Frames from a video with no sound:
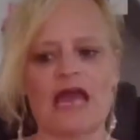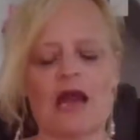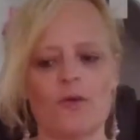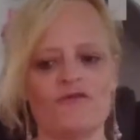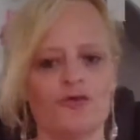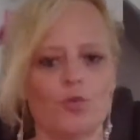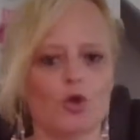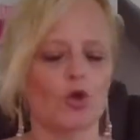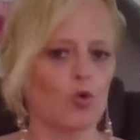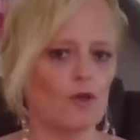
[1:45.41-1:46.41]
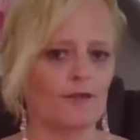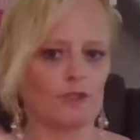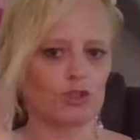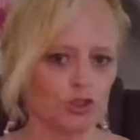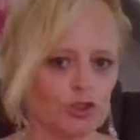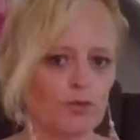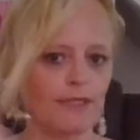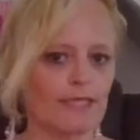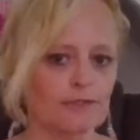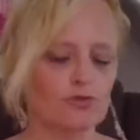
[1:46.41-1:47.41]
however you want to call it, that is just
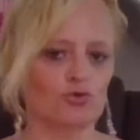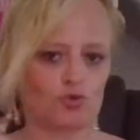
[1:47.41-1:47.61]
doing this.